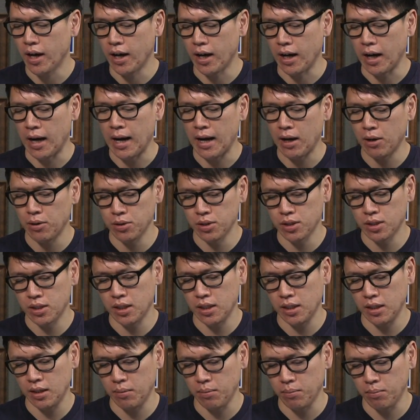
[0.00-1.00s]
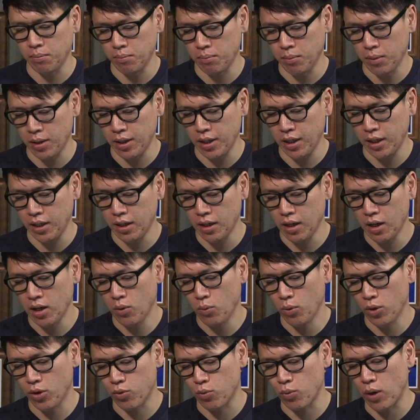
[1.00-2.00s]
Uh, how is the Mini
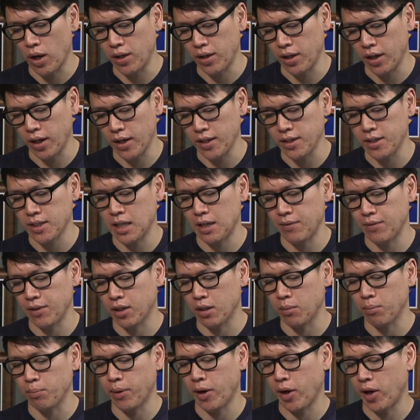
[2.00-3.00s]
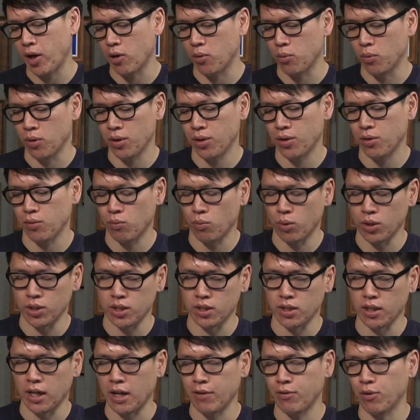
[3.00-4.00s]
with Retina A seven compare with what's
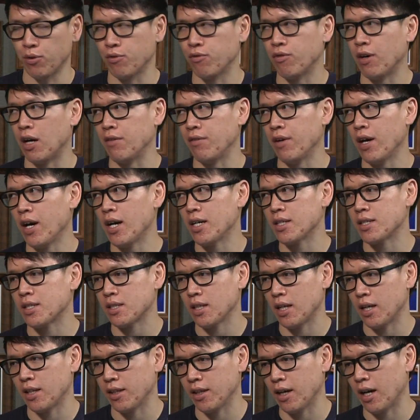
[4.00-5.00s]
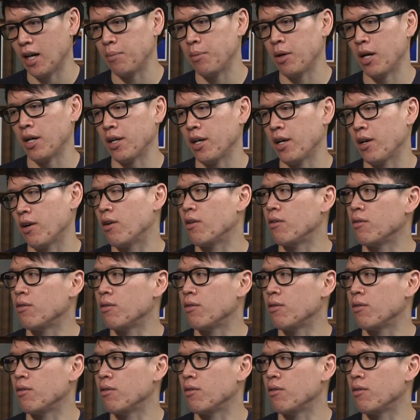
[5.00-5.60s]
in the iPhone five S and the iPad Air?